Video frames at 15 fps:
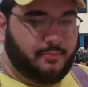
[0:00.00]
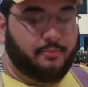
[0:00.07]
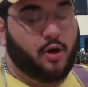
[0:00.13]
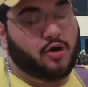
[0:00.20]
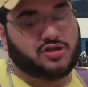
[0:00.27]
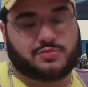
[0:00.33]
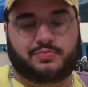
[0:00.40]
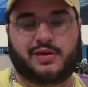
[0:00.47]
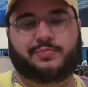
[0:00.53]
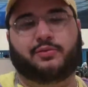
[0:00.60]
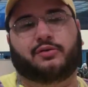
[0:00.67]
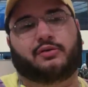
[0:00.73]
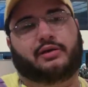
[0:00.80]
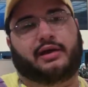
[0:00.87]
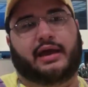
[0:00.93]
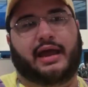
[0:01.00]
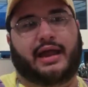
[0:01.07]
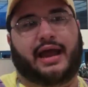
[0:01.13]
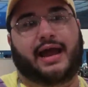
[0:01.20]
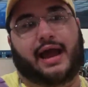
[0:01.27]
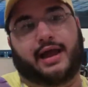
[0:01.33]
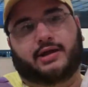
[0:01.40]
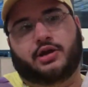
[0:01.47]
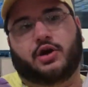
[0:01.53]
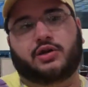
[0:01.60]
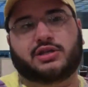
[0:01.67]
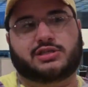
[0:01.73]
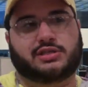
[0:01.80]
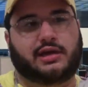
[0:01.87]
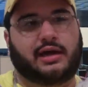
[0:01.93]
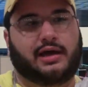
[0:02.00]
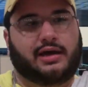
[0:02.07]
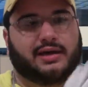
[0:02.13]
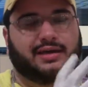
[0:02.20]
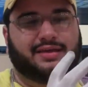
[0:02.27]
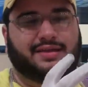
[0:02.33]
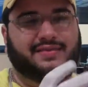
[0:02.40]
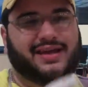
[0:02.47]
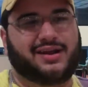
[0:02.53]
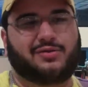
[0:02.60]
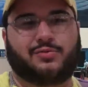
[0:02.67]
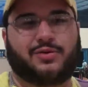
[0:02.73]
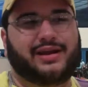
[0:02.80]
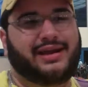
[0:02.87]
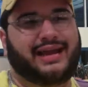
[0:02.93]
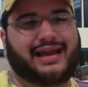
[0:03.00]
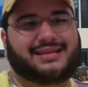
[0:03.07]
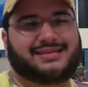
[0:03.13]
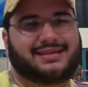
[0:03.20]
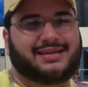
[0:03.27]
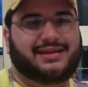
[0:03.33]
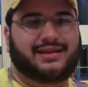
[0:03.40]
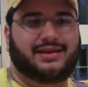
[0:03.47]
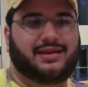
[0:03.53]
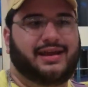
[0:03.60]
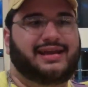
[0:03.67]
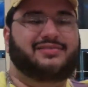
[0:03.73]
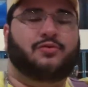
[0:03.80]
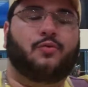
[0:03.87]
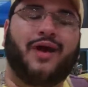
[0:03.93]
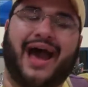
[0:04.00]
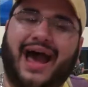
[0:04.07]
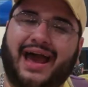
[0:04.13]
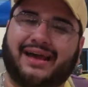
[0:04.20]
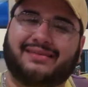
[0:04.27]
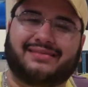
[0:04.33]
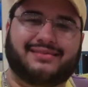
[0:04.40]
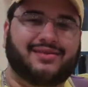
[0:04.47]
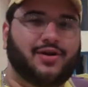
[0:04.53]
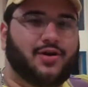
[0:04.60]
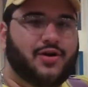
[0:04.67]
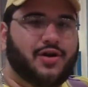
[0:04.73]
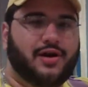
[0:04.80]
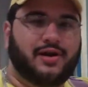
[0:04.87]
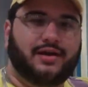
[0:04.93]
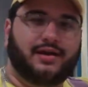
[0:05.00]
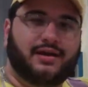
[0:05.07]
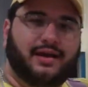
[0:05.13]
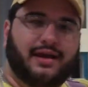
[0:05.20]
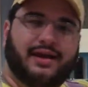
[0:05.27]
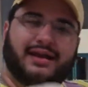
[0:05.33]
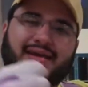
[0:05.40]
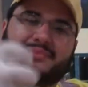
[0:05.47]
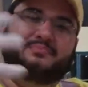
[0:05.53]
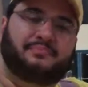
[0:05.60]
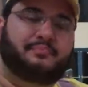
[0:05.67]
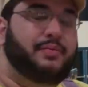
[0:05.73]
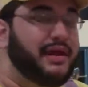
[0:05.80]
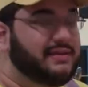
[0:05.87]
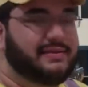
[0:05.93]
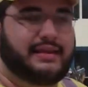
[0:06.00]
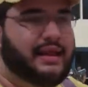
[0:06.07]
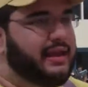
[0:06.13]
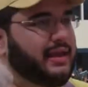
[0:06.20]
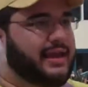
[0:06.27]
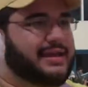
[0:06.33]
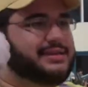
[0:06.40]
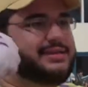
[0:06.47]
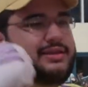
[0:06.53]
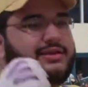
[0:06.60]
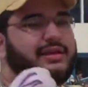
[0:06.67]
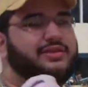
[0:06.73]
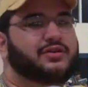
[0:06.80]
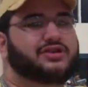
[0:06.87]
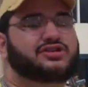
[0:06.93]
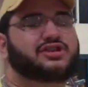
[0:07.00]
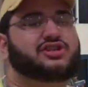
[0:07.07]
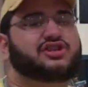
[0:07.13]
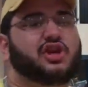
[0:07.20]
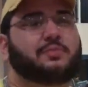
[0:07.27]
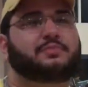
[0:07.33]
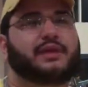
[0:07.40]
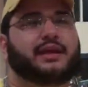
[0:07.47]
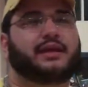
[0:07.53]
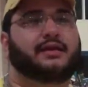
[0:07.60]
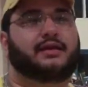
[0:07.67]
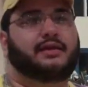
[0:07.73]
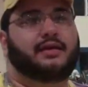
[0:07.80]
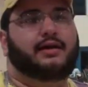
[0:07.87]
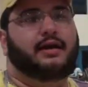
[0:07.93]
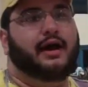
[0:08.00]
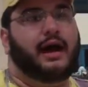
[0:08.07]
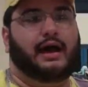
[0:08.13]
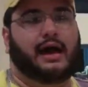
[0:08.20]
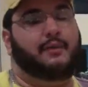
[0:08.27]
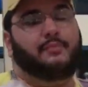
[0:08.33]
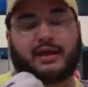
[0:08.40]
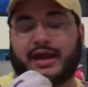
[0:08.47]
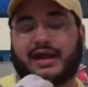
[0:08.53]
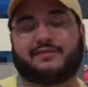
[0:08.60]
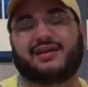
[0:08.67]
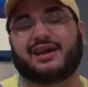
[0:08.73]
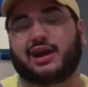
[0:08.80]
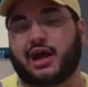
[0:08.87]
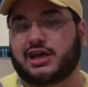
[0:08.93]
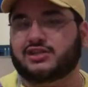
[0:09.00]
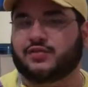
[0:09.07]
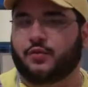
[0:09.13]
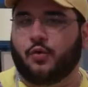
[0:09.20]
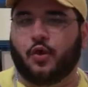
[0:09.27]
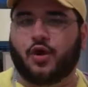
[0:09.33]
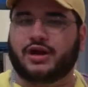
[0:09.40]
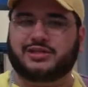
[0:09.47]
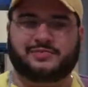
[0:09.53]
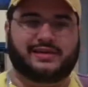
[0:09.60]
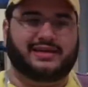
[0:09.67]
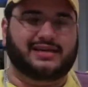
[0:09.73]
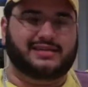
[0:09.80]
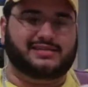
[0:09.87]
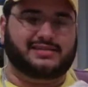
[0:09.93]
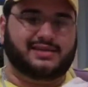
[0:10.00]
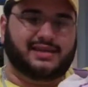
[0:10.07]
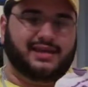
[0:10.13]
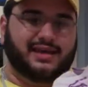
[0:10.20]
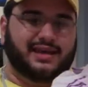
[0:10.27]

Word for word: most people, like I, I notice, they don't really like to interact or big, like it, there's just something, I'm kind of at a loss for words because